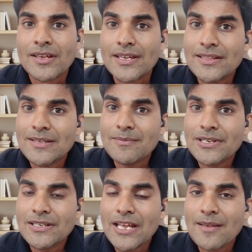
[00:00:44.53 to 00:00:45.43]
In the
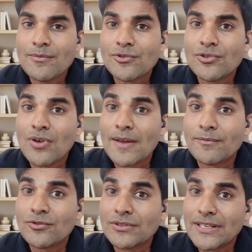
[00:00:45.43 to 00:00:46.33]
meantime, you
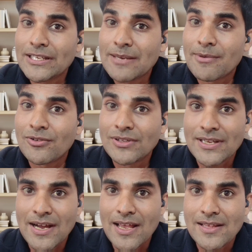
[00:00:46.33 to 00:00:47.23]
have to think about
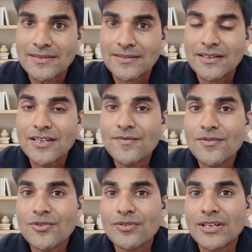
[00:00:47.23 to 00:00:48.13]
the IELTS.
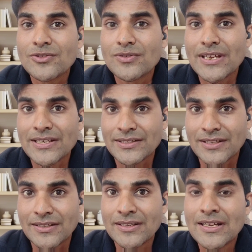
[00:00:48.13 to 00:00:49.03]
If your
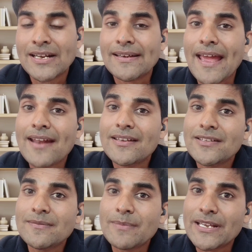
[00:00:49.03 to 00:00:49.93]
education, that
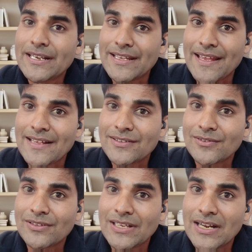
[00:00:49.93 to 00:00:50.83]
is BDS
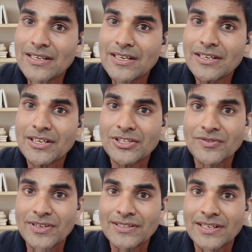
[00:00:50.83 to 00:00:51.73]
or the
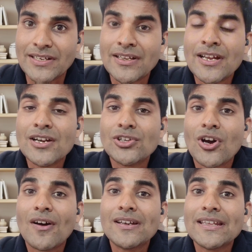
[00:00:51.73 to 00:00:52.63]
undergraduation,
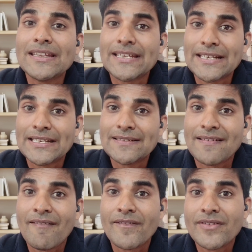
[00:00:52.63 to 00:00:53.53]
taught in English
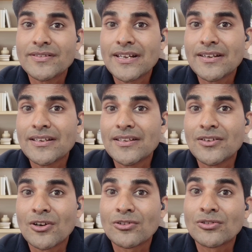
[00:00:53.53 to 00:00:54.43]
and recently
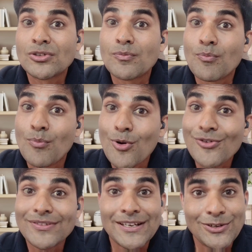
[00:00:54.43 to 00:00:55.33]
not
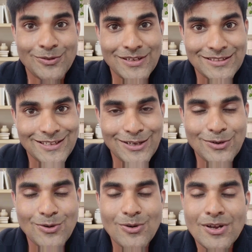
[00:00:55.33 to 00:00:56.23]
more than 2 years
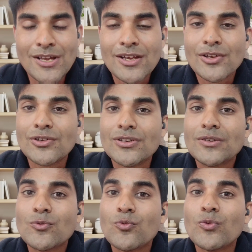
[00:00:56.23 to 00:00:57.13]
ago,
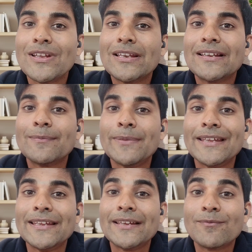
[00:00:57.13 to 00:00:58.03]
you will
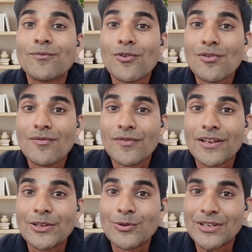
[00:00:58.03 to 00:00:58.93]
be
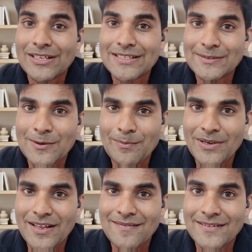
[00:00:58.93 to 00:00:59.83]
fulfill your English
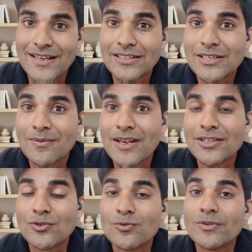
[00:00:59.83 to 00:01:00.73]
competency.
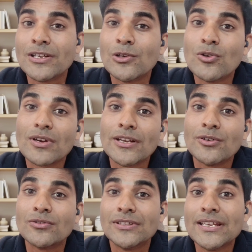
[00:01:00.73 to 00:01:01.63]
Otherwise, you will look
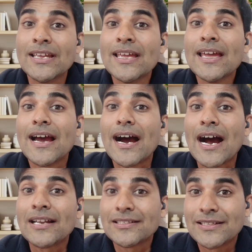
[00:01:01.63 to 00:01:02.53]
into the
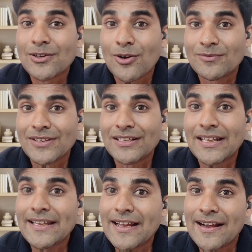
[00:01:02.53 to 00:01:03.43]
another option
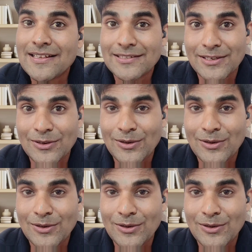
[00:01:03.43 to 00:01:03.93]
like IELTS and